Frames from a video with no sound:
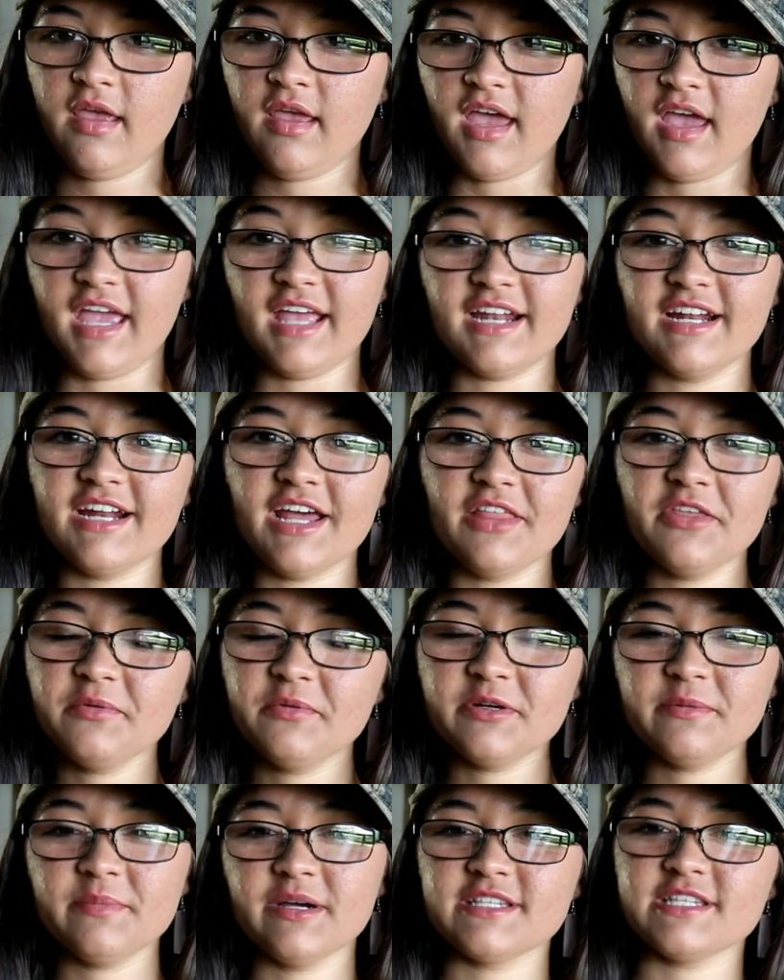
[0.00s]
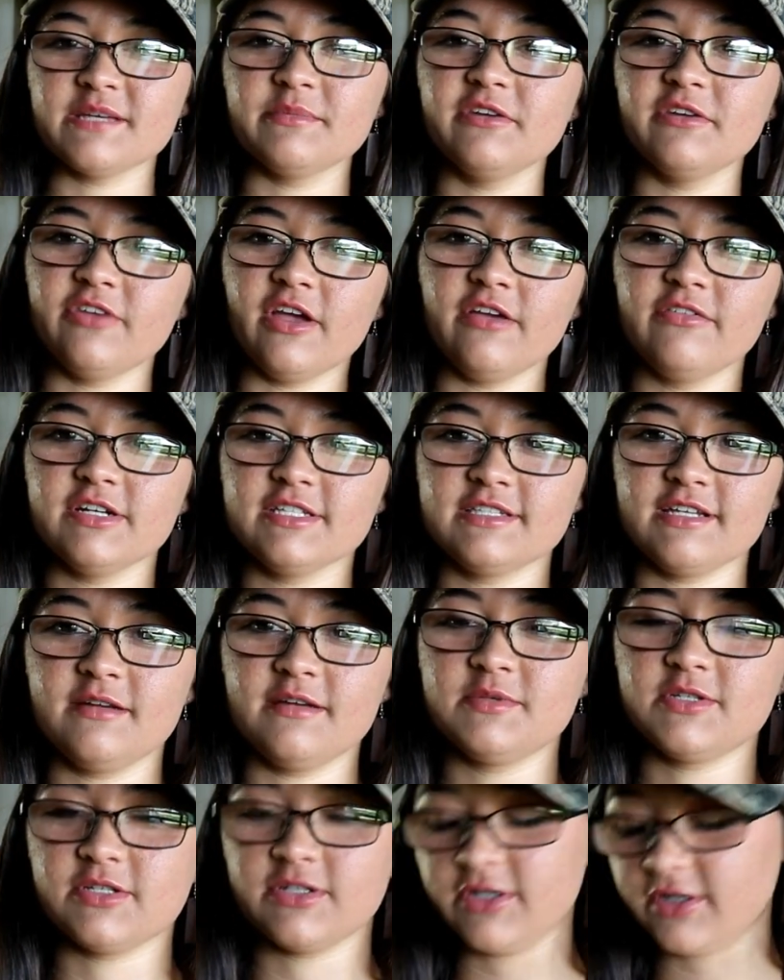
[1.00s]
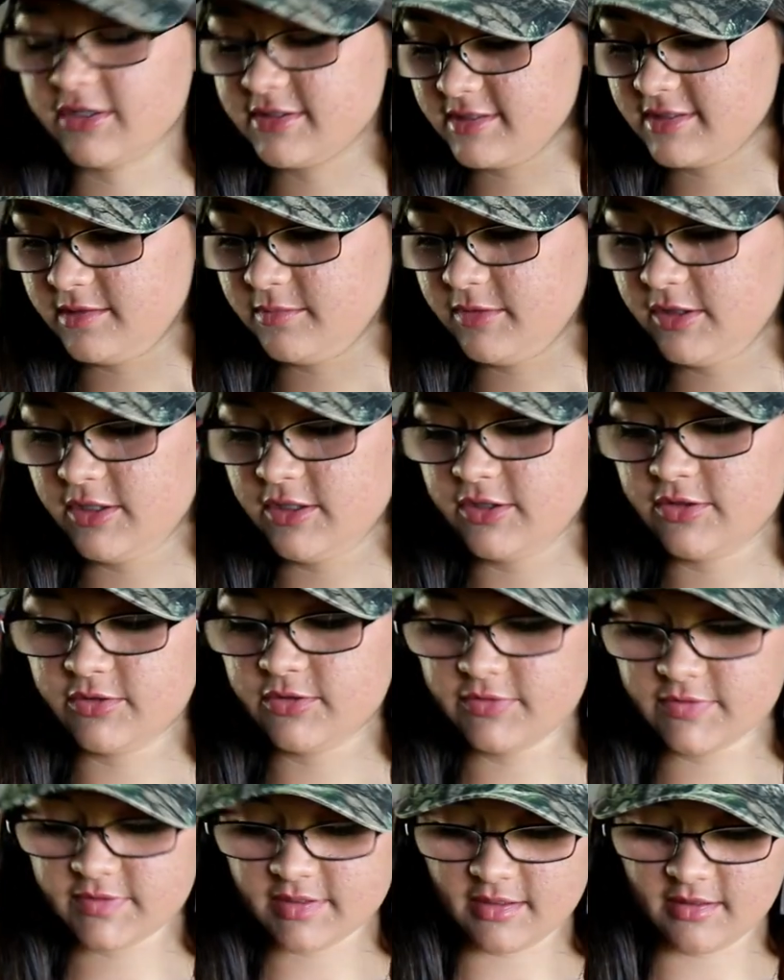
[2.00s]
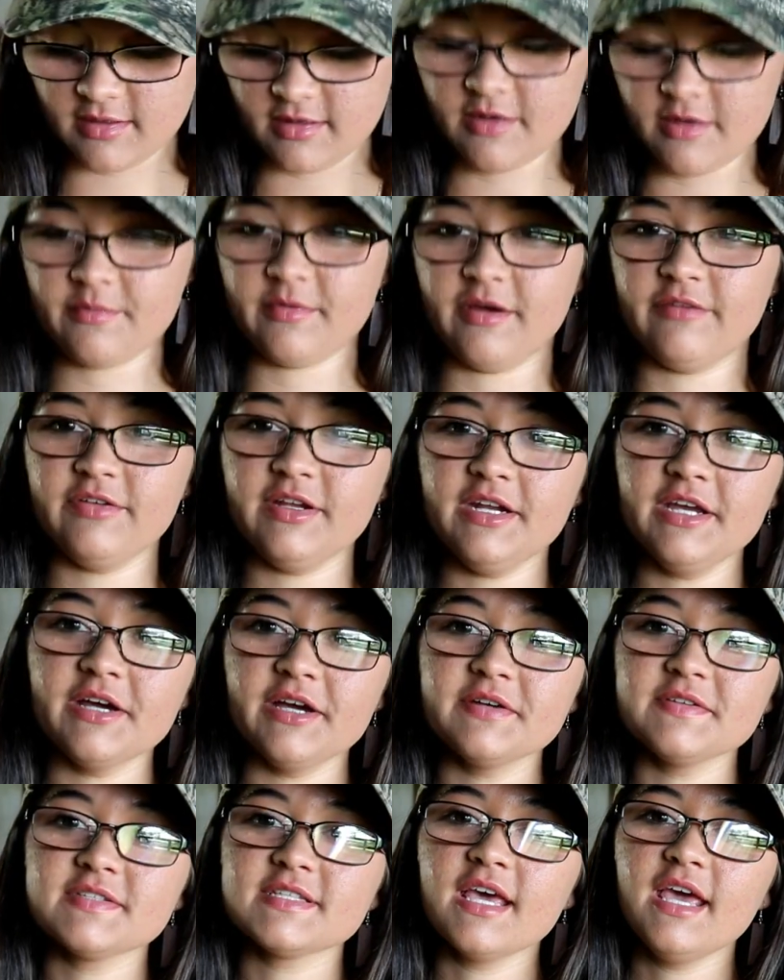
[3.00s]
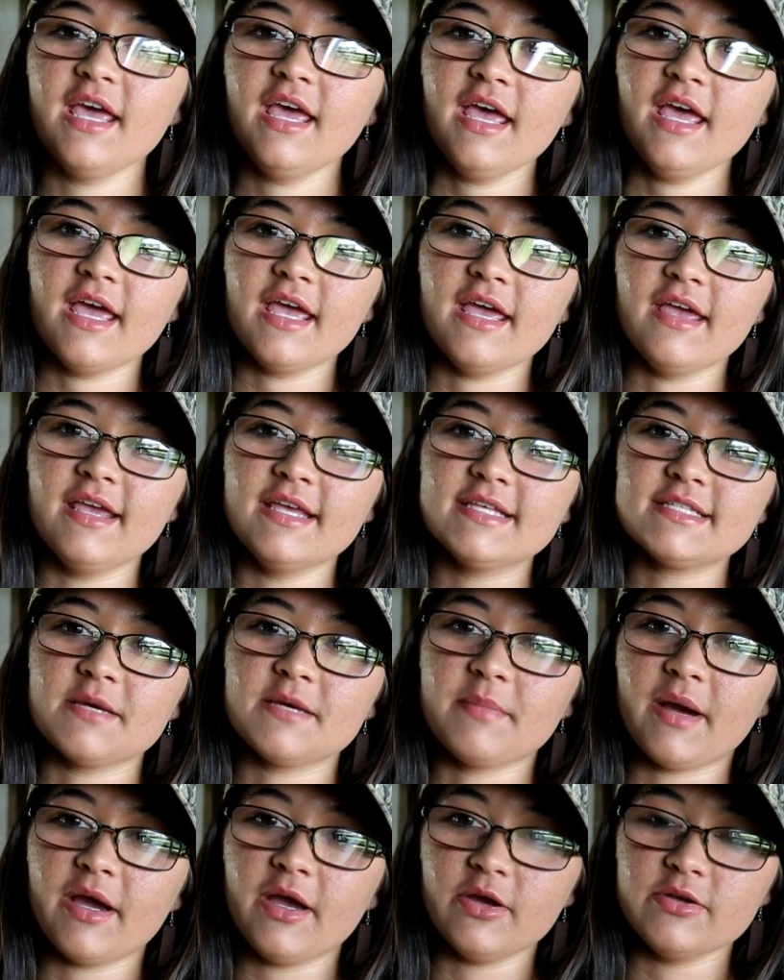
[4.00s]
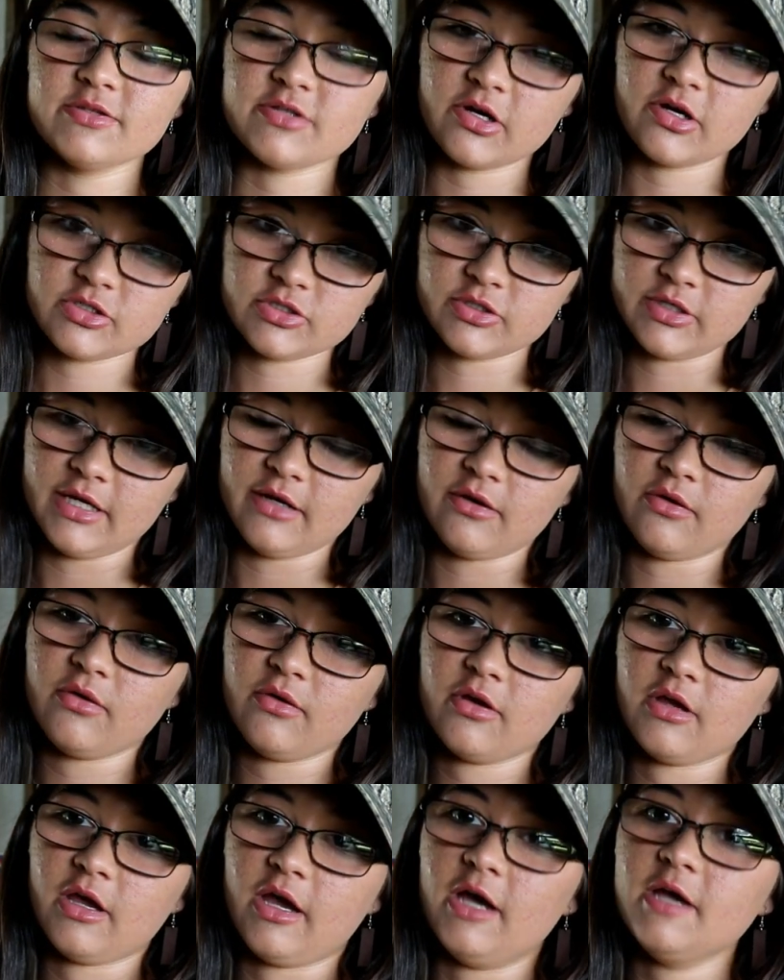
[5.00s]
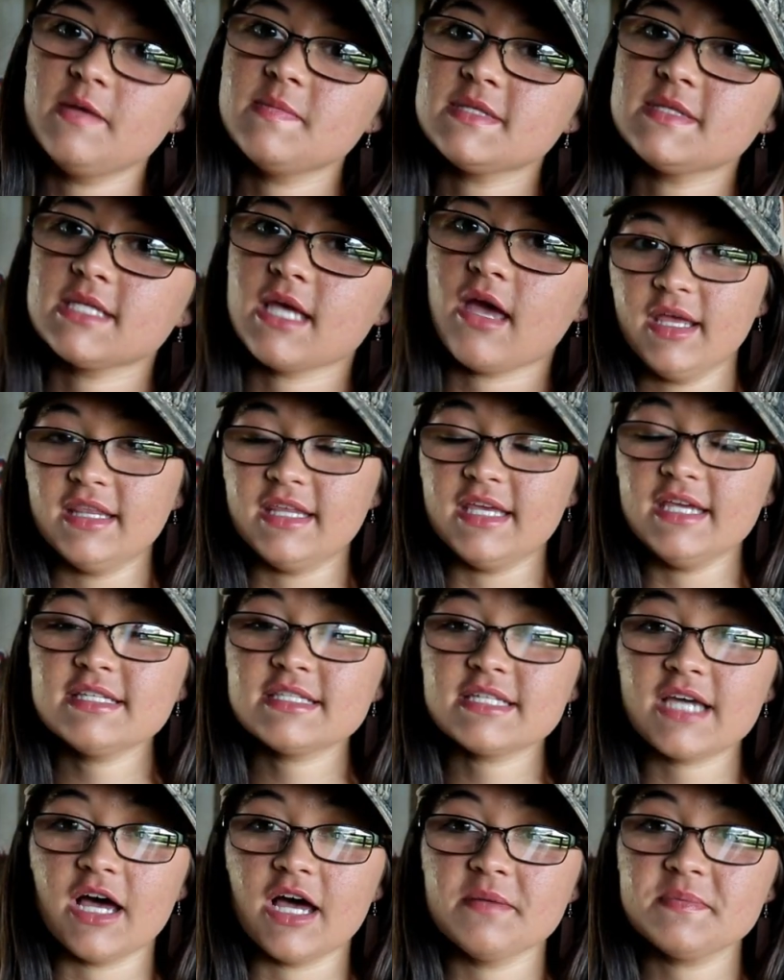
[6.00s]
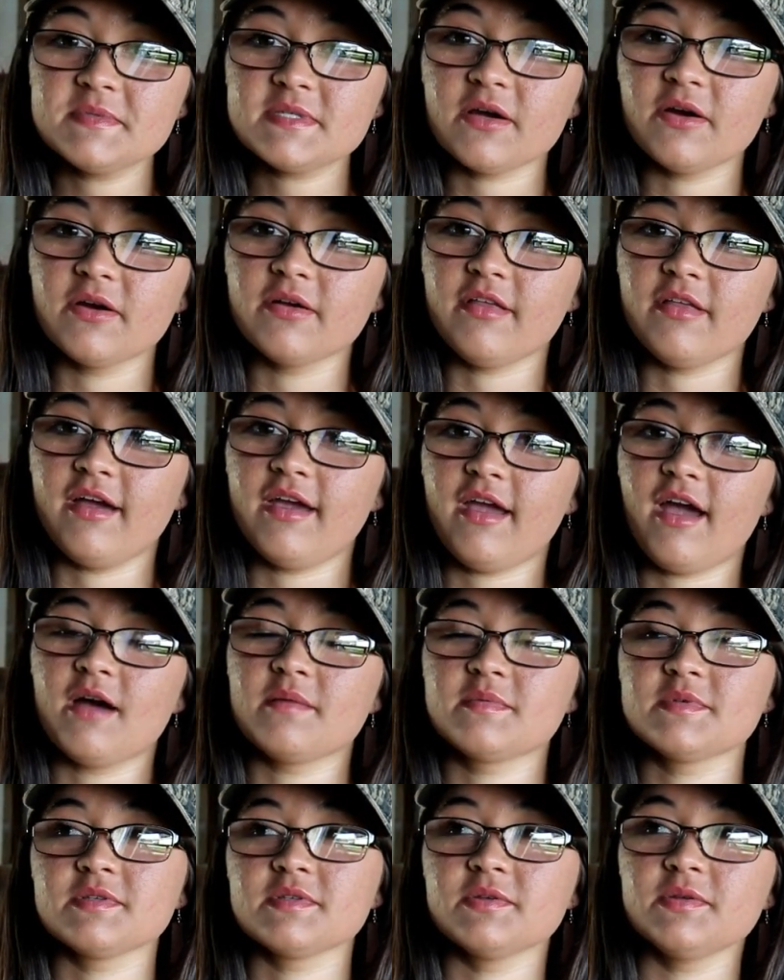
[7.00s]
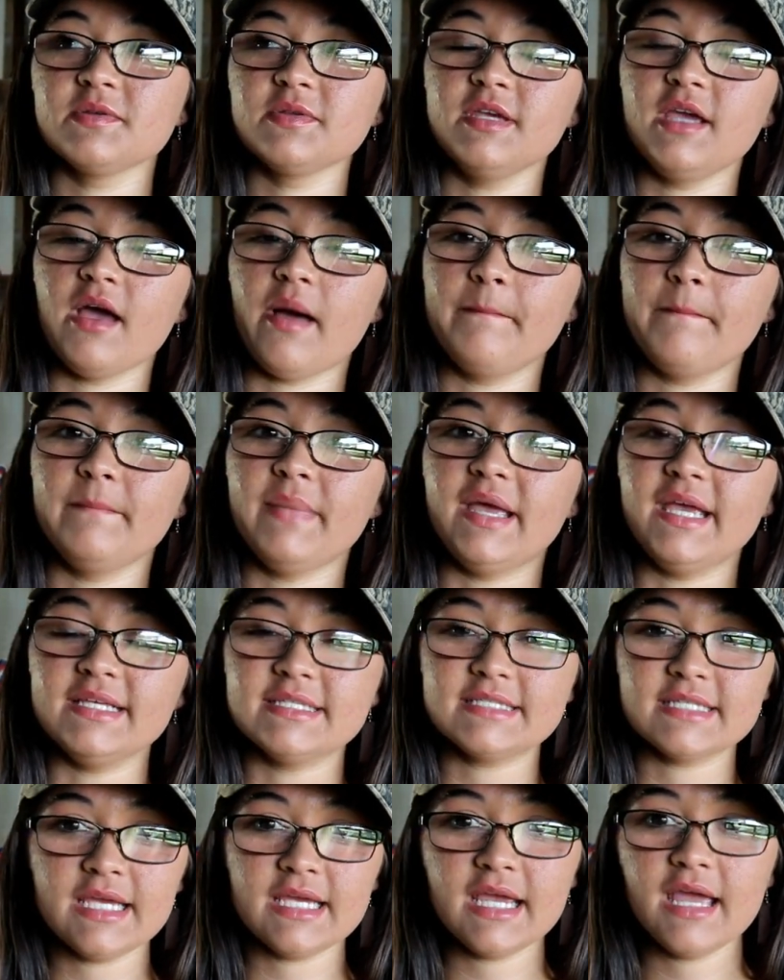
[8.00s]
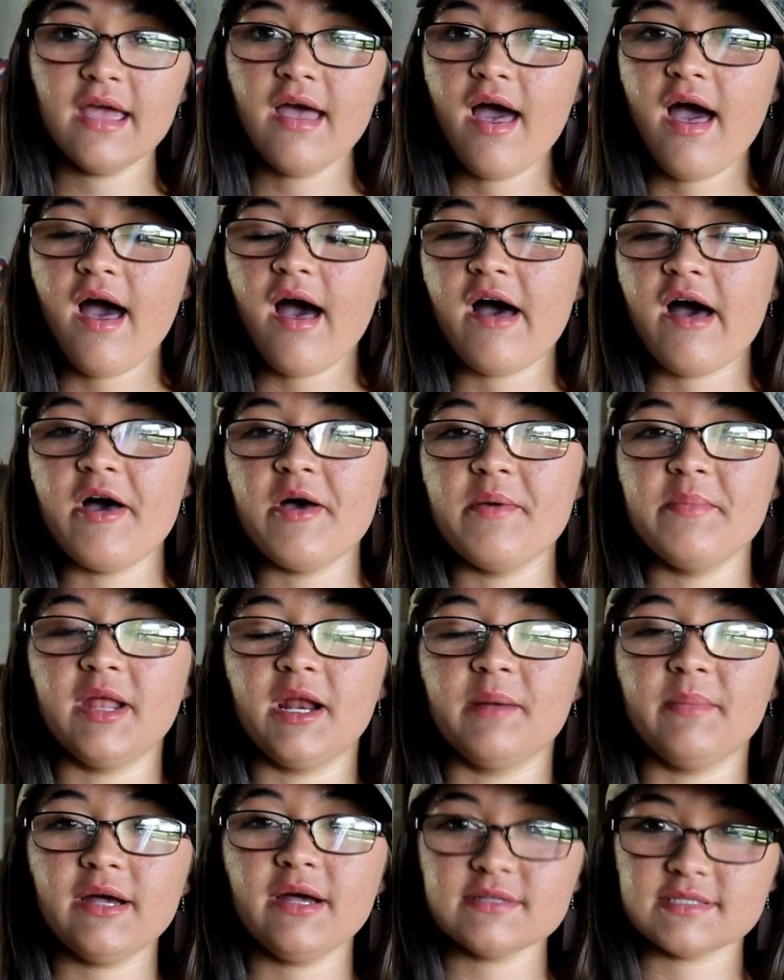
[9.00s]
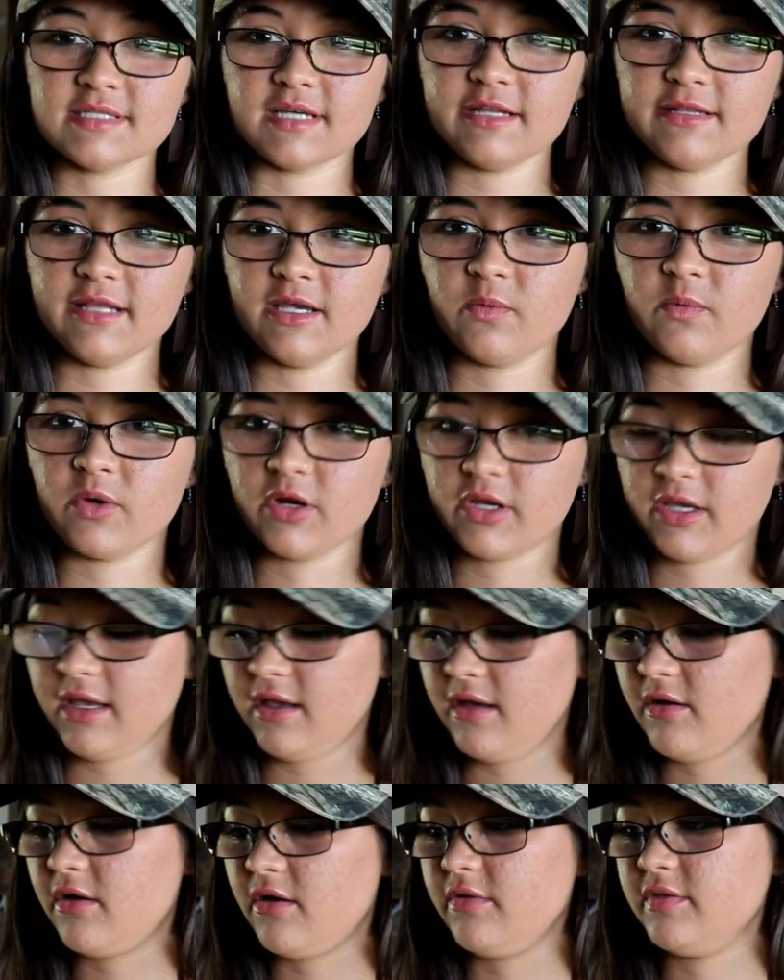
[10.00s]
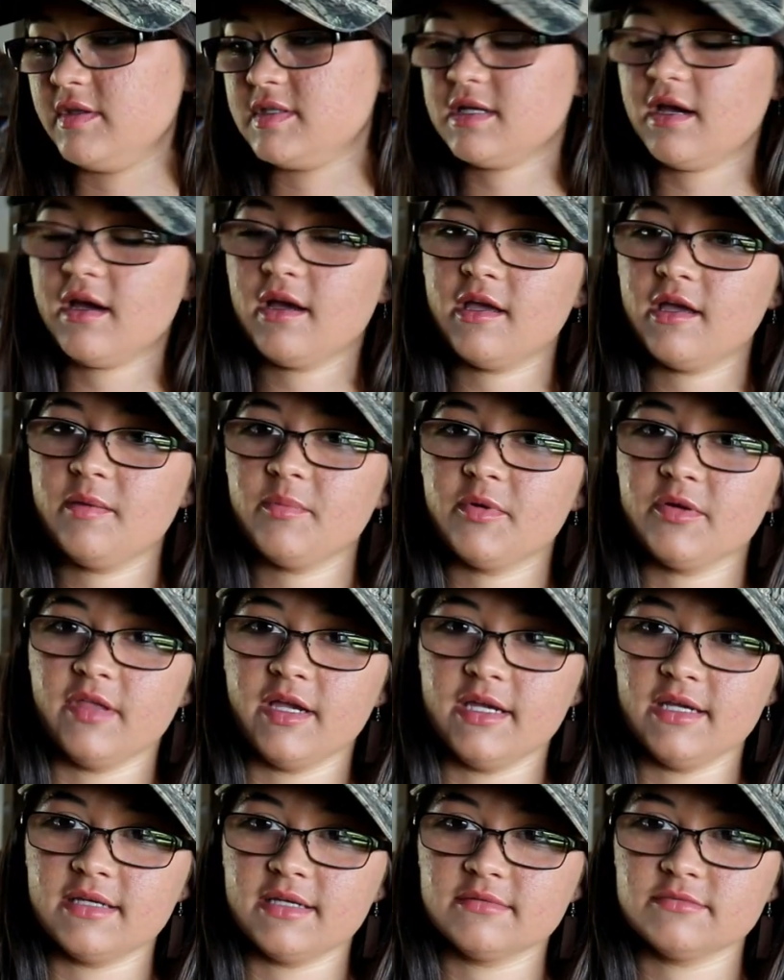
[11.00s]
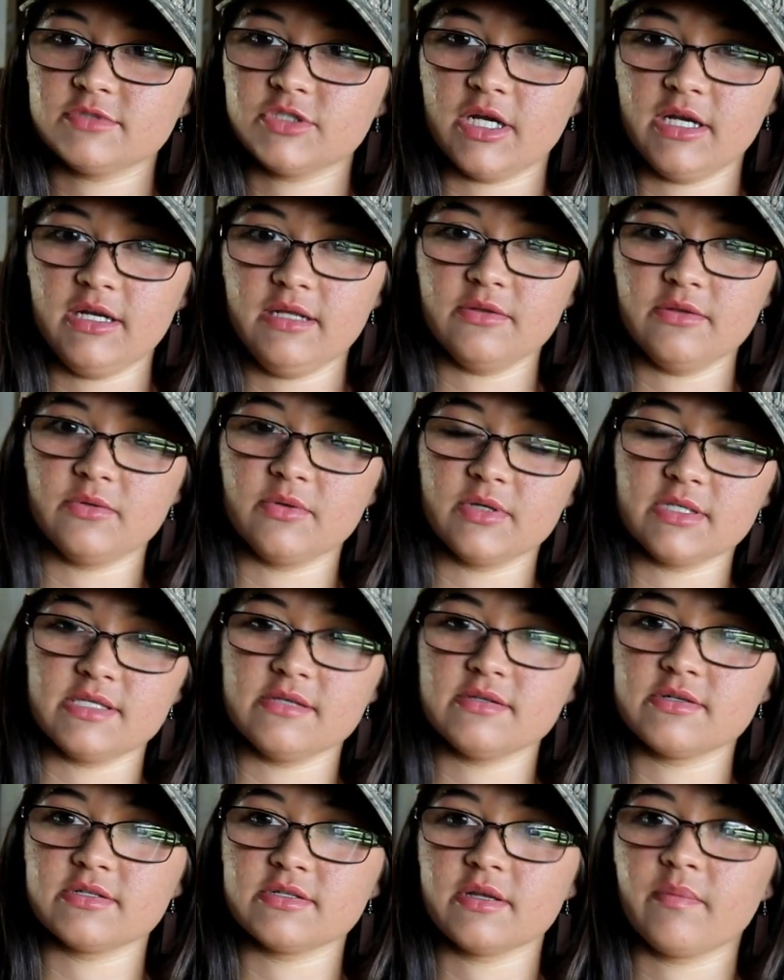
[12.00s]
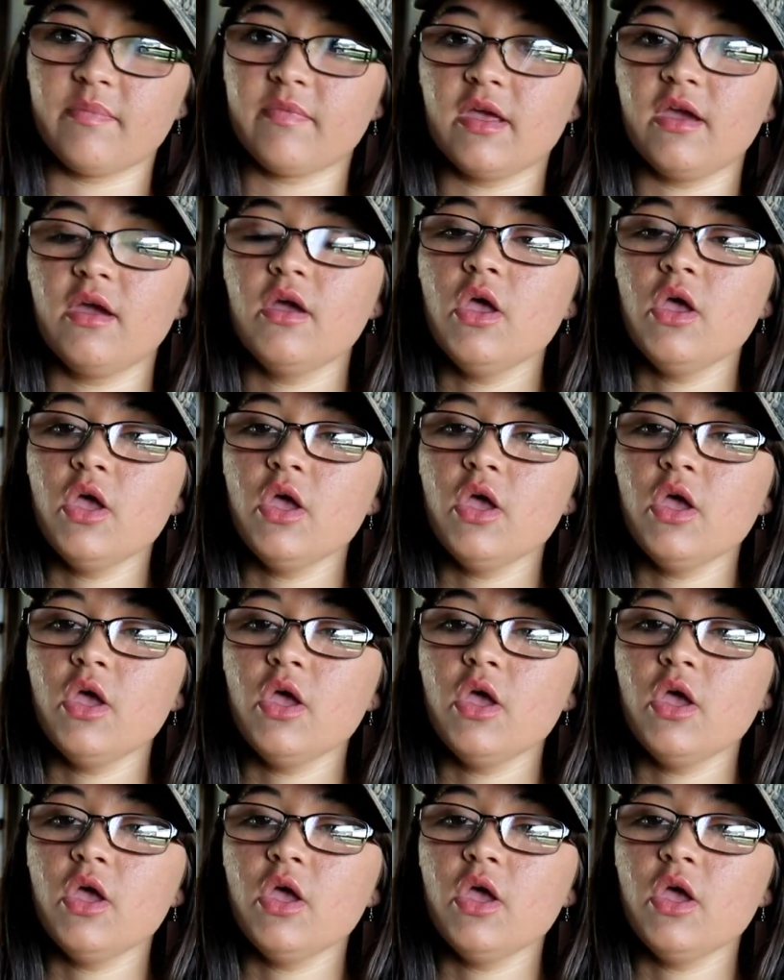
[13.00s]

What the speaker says: And another one of my summer favorites that I'm sure y'all see me use in my videos is my Ozark Trail cups. These cups are, like, absolutely amazing. And I'm outside, like, working all the time or, like, training the horses or something.